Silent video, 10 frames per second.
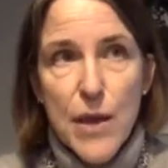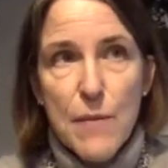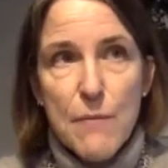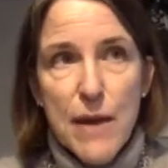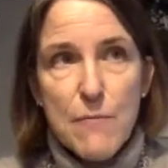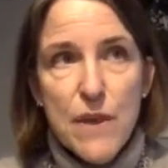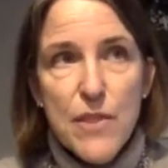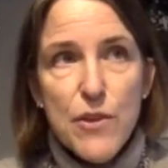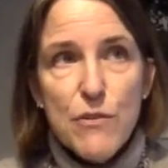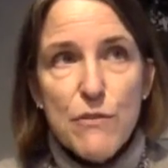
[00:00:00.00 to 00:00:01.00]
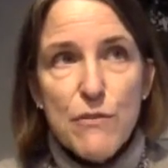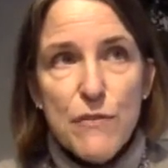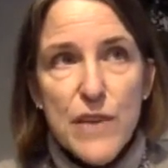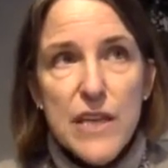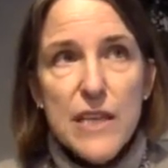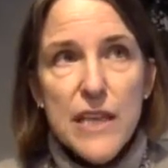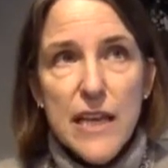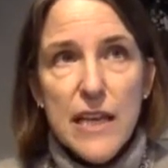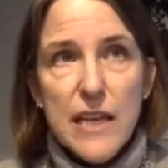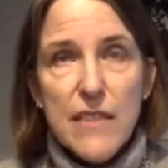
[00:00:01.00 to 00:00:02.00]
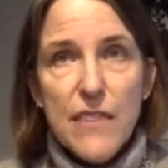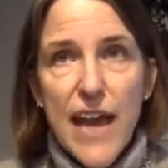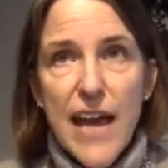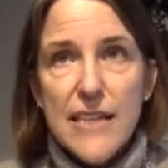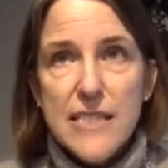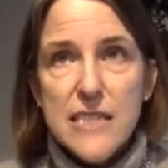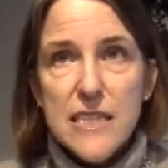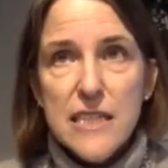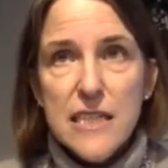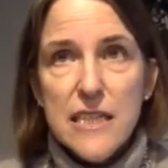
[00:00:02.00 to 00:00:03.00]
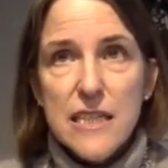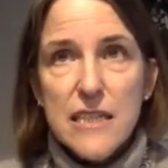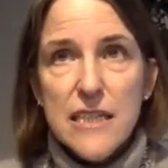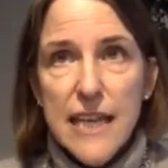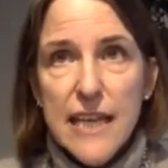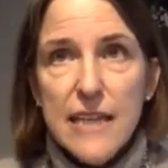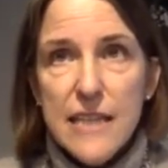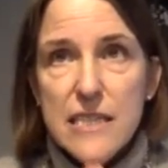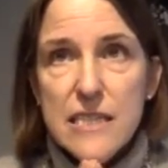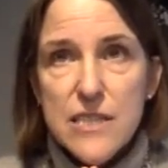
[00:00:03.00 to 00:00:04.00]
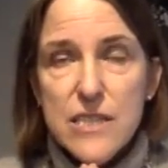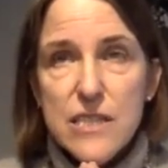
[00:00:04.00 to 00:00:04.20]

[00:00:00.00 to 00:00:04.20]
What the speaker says: My mother feeling that getting the